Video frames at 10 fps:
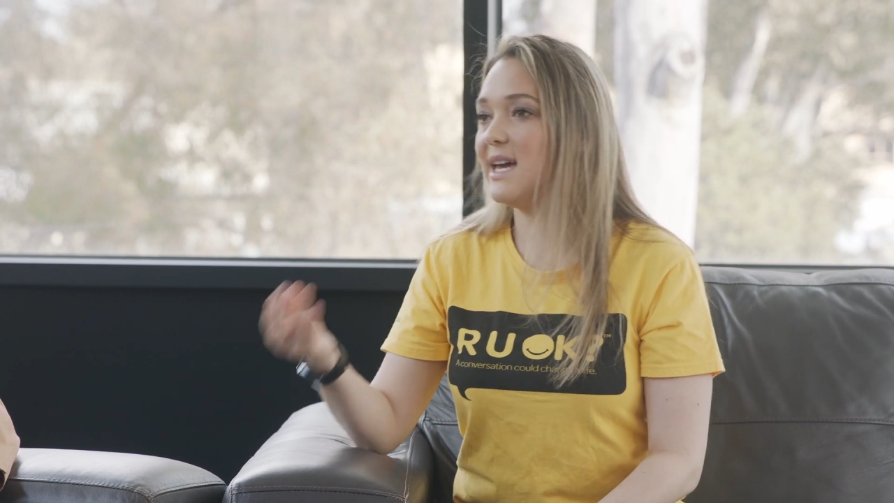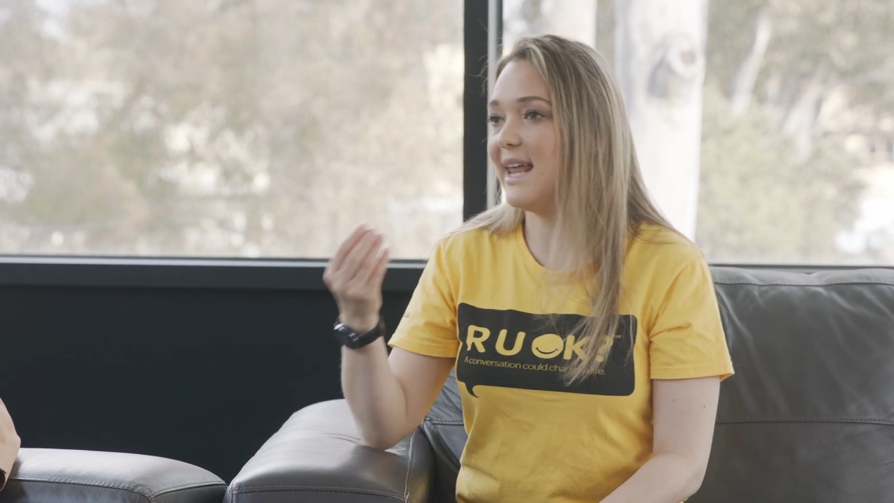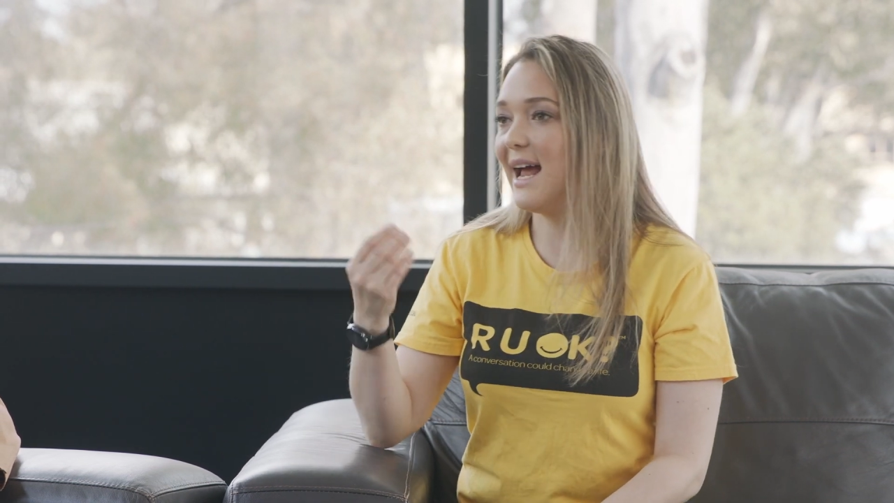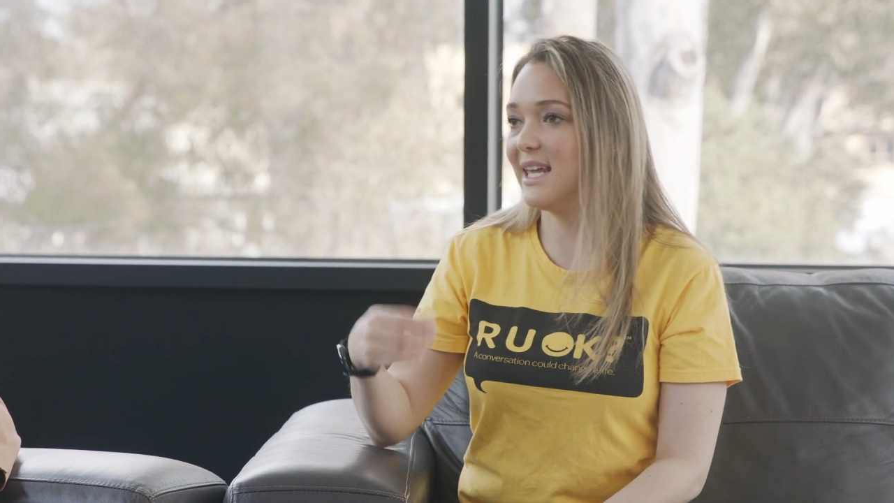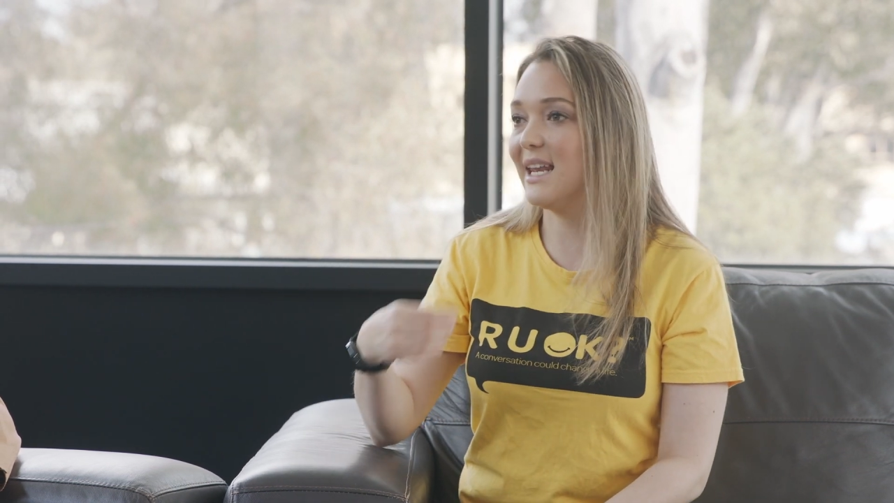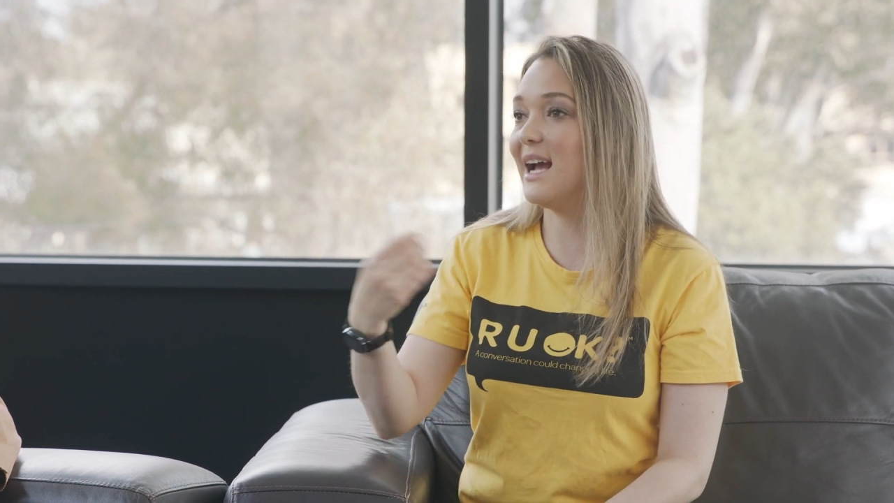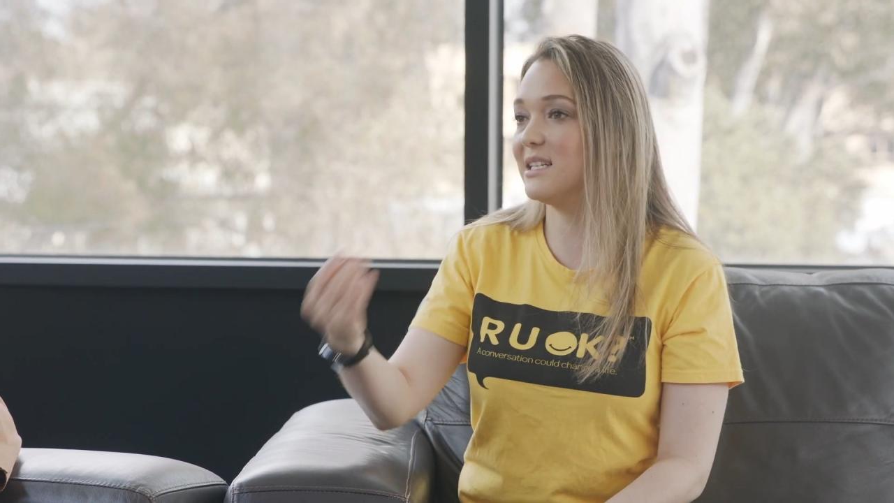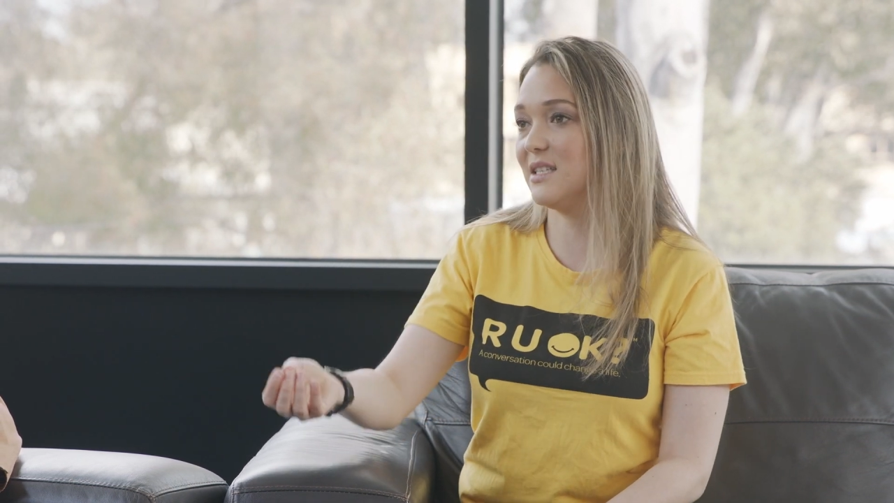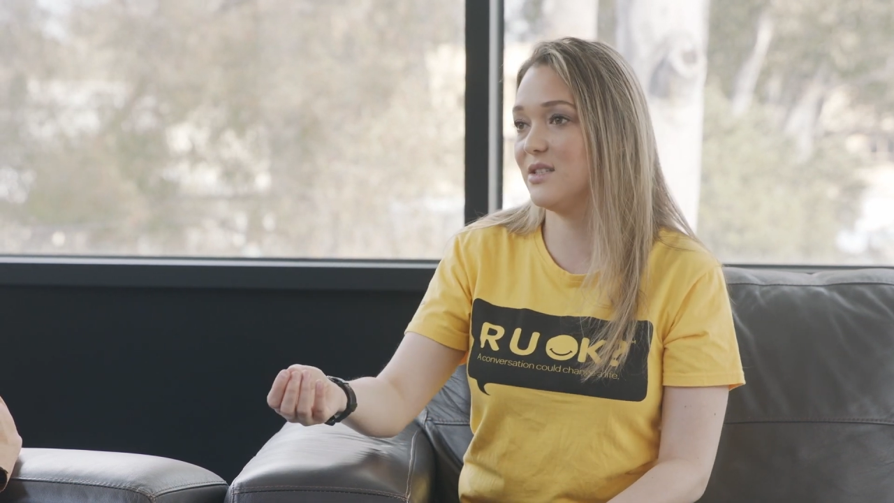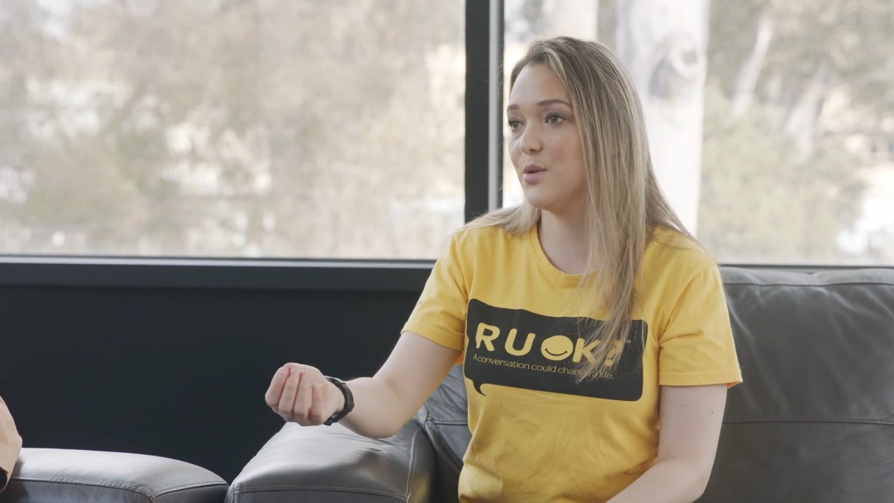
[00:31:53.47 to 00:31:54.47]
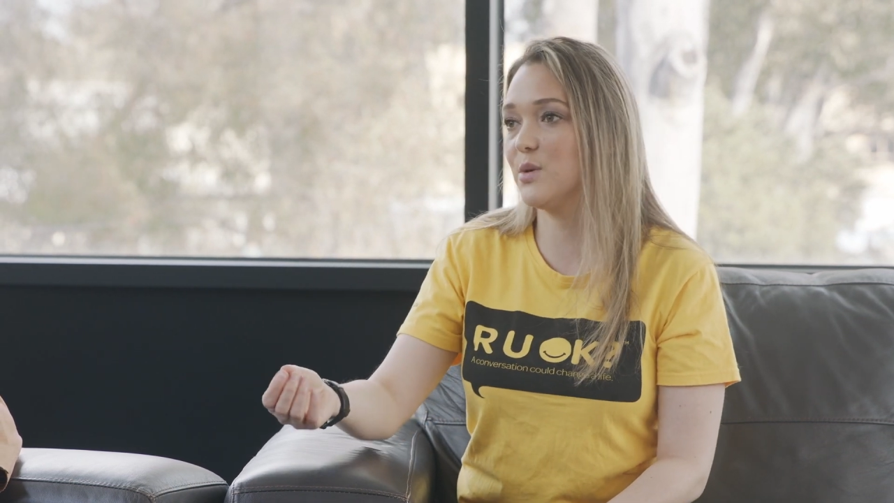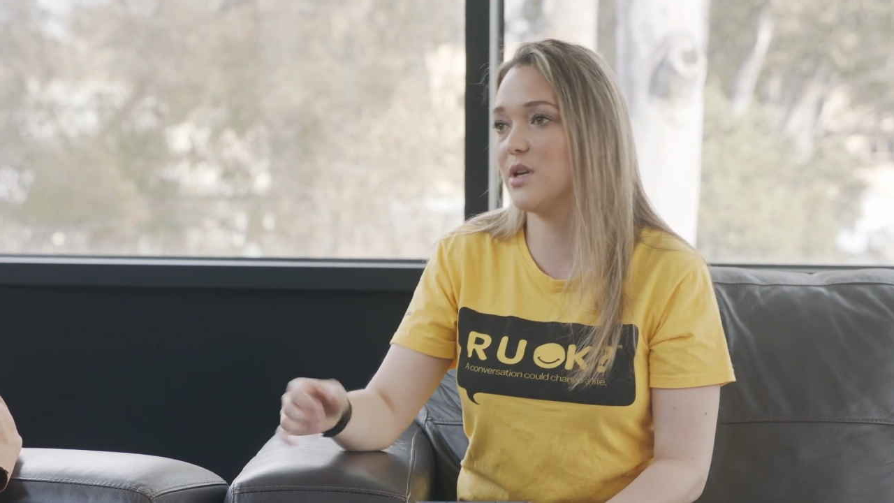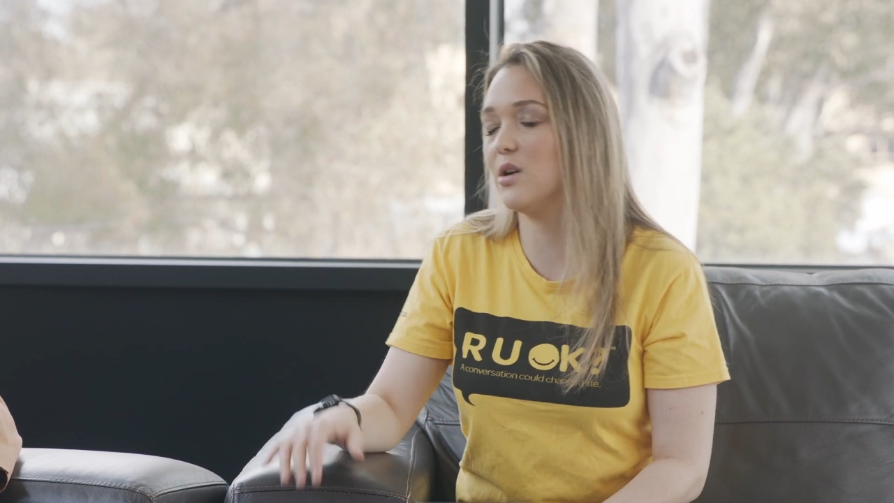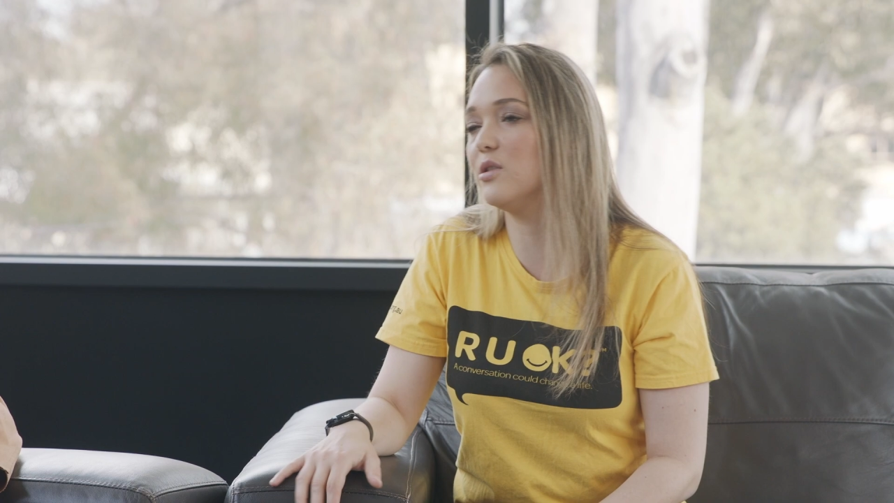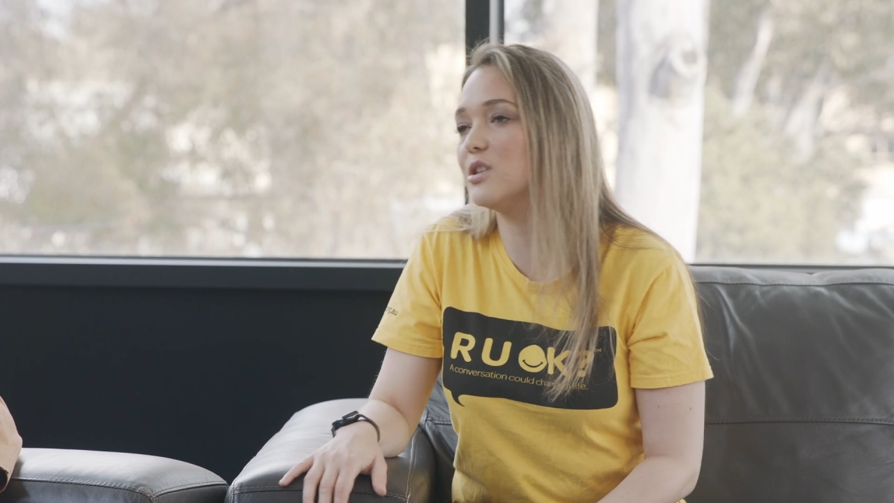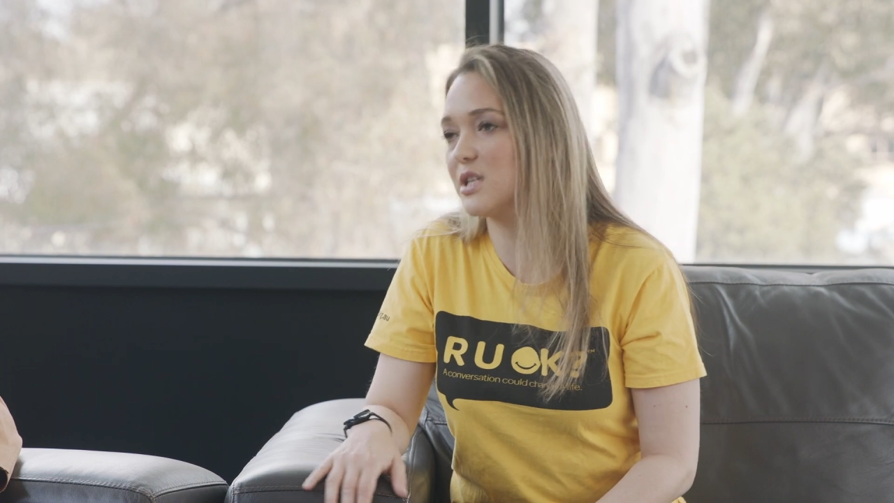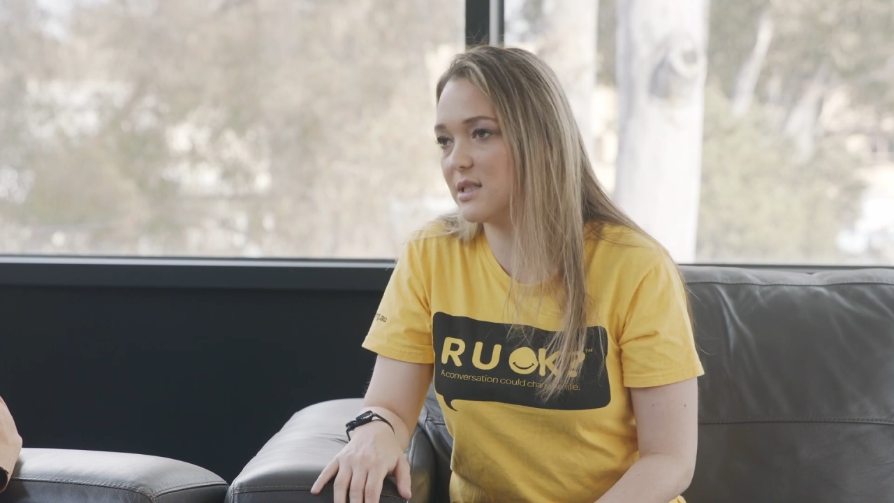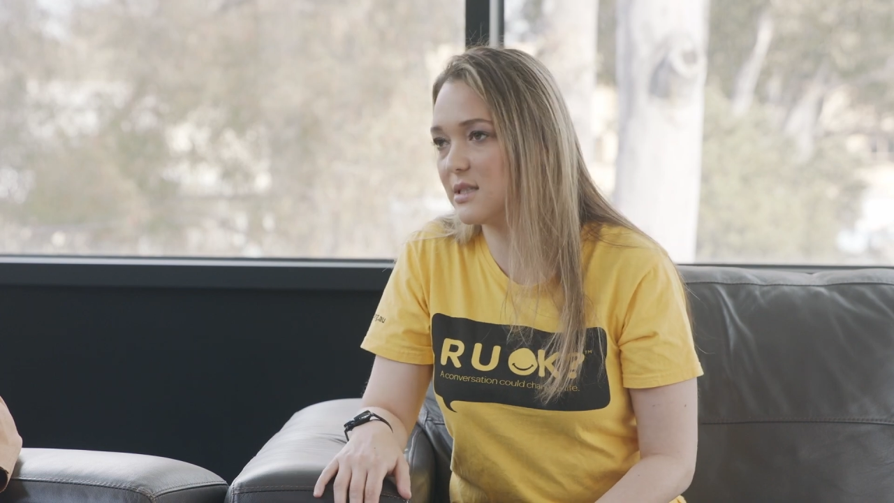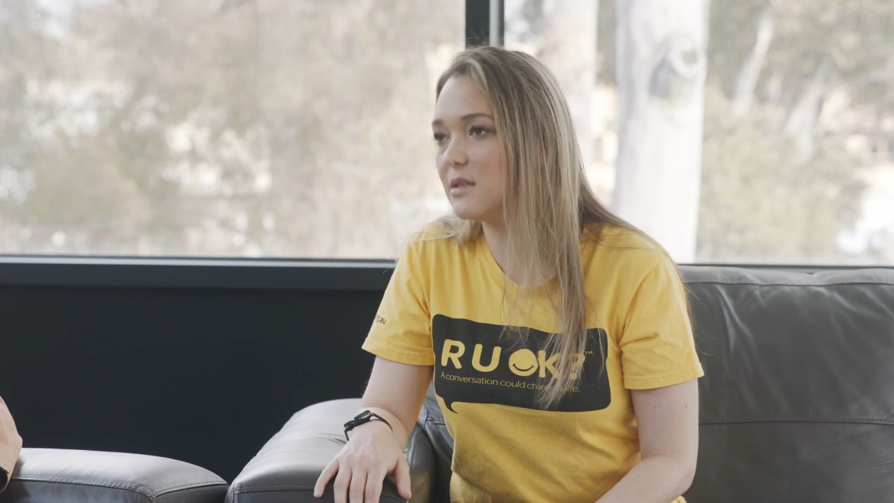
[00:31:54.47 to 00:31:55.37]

and how to get access to a psychologist.